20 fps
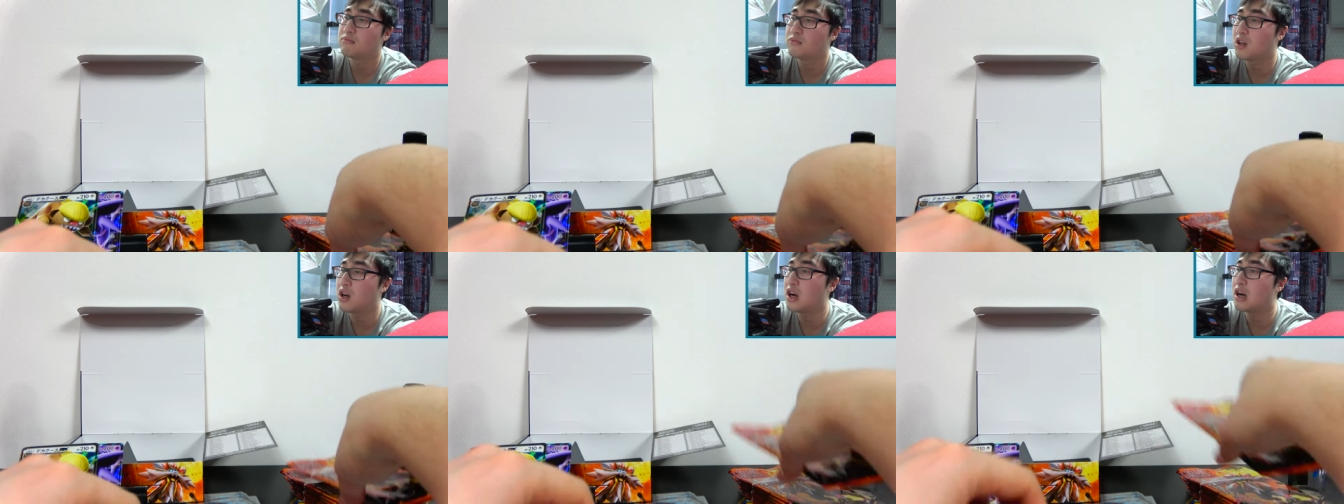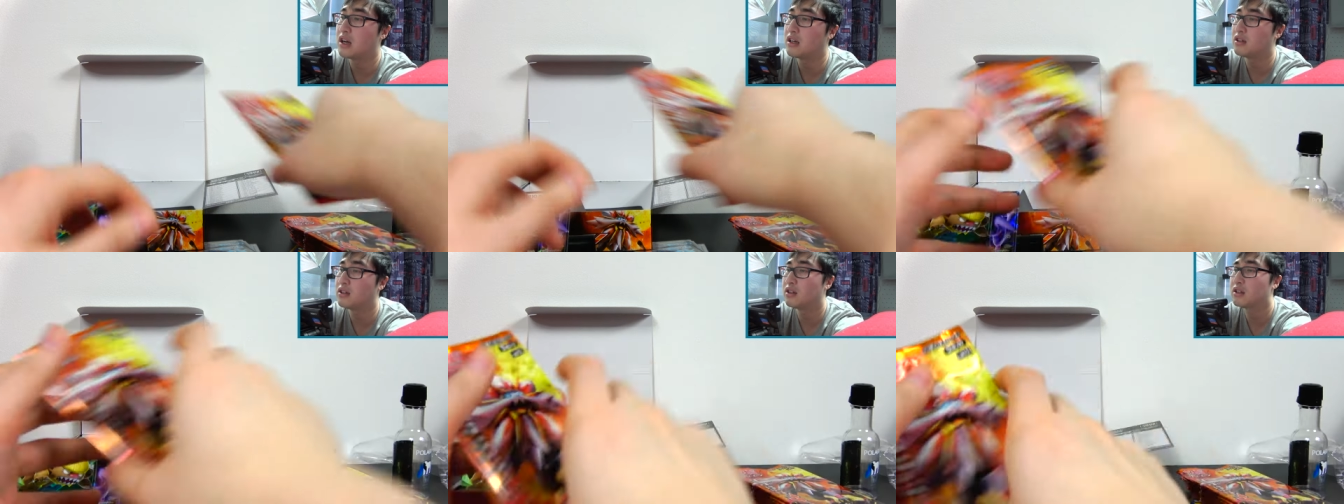
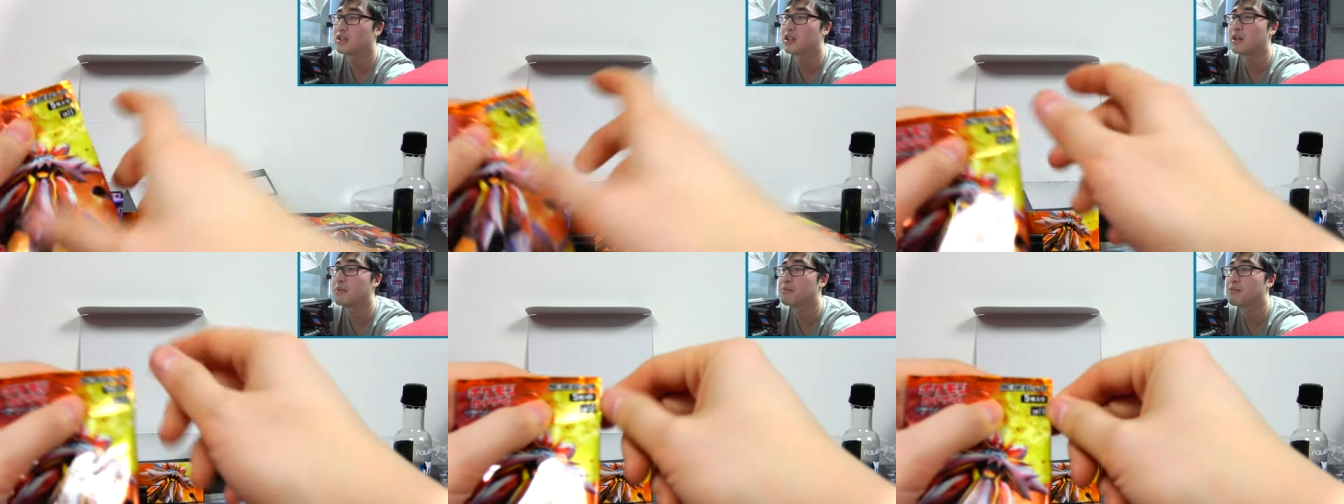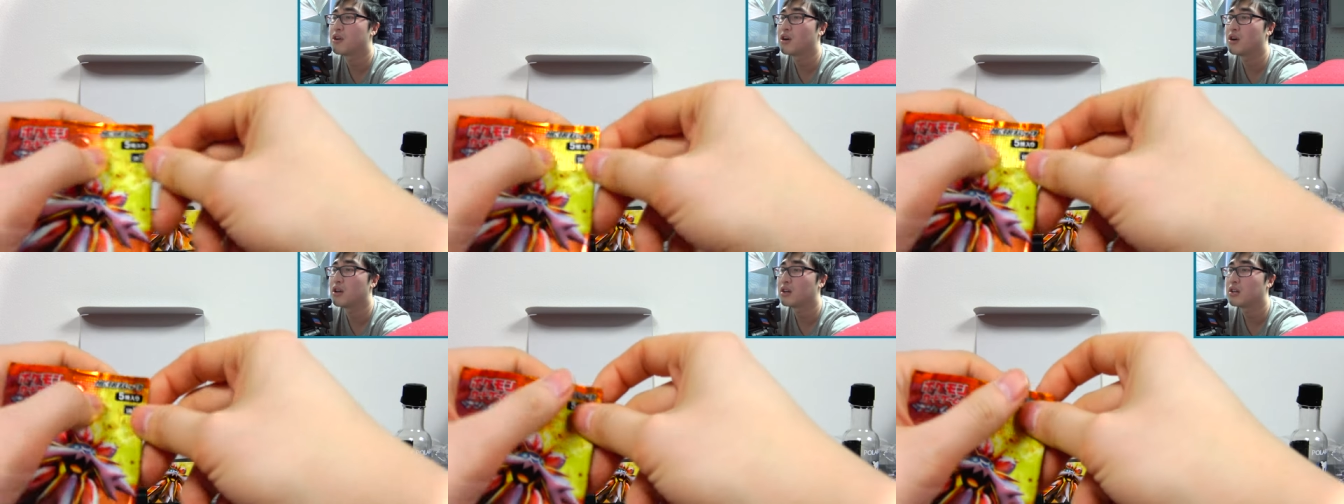Alright, let's keep
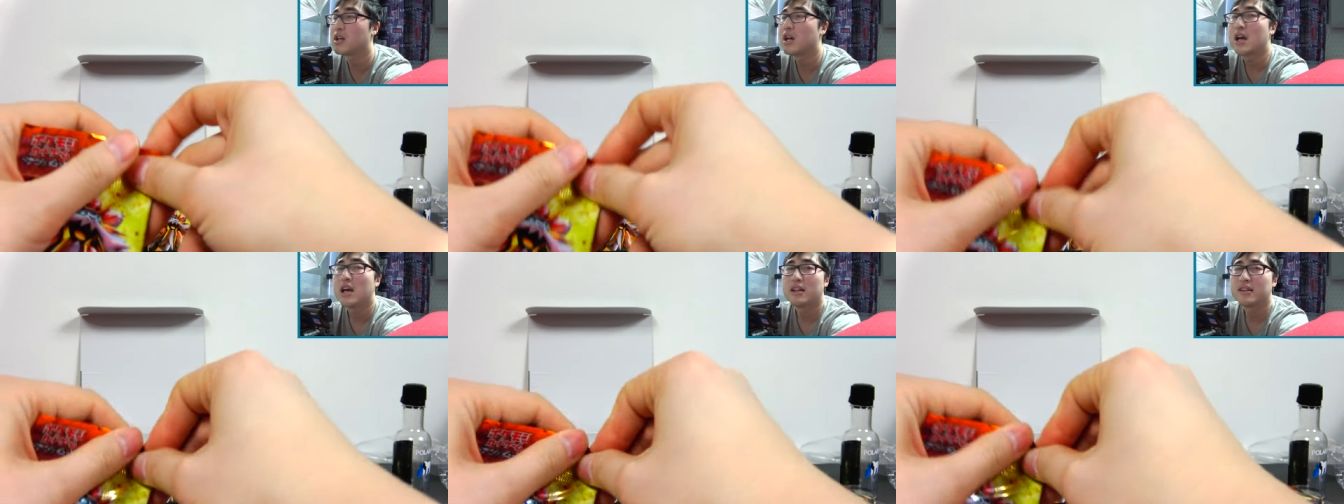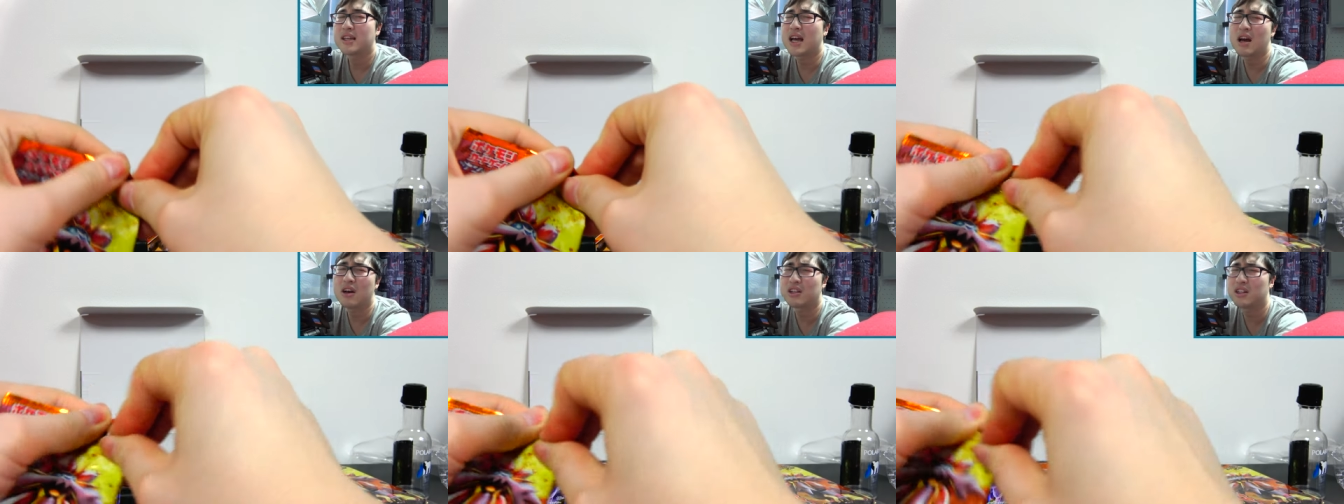going.
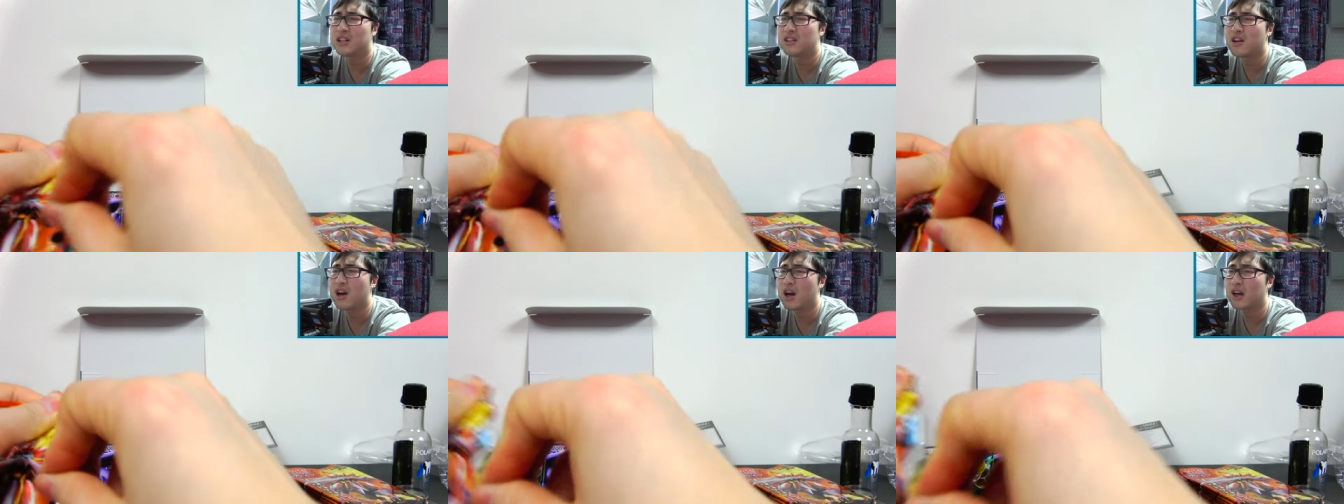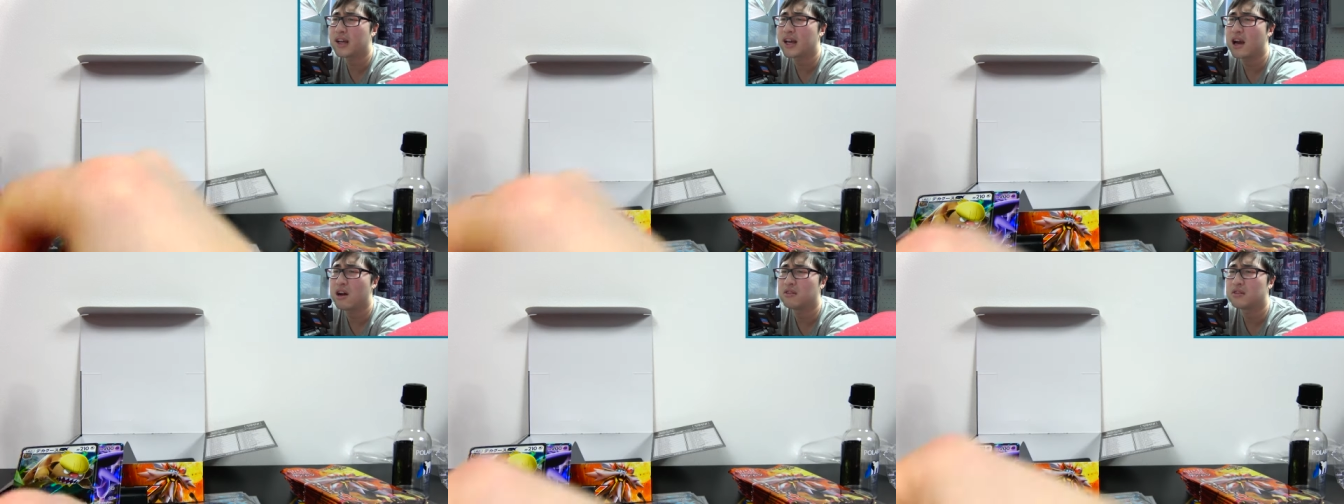That did
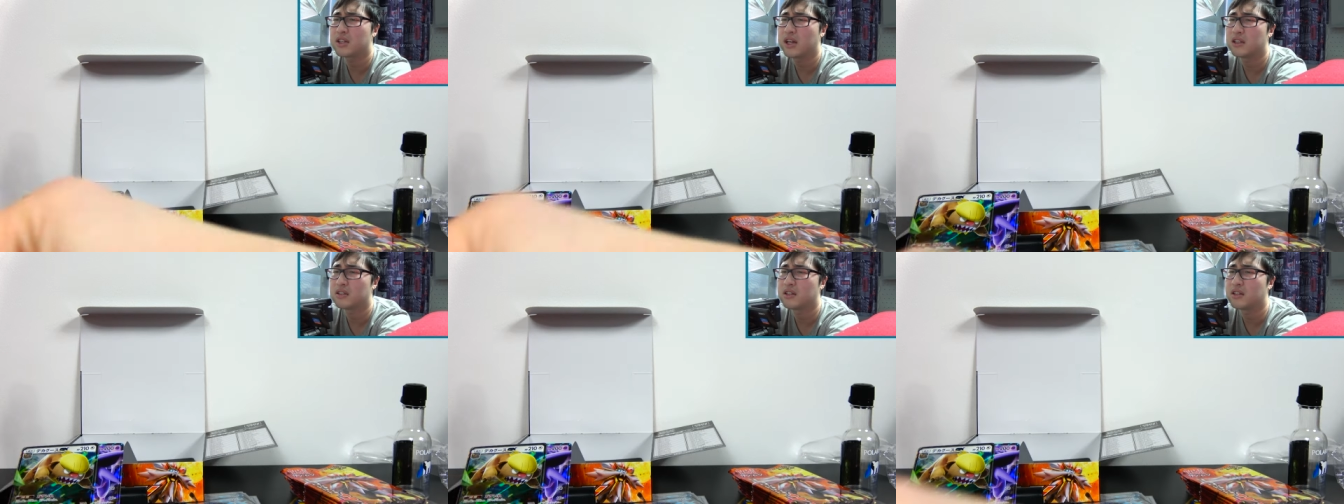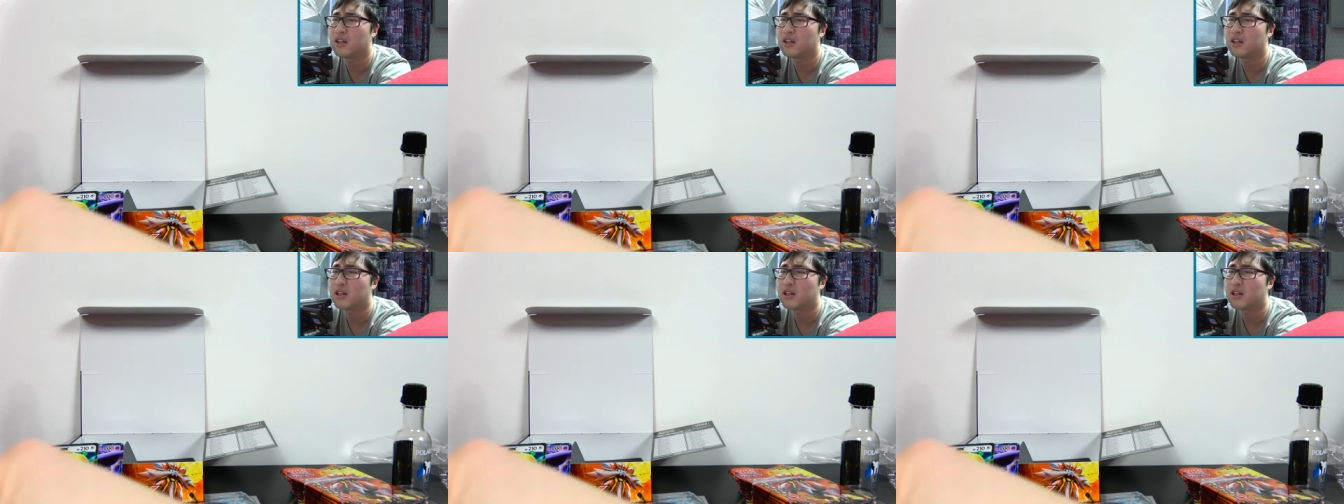not count as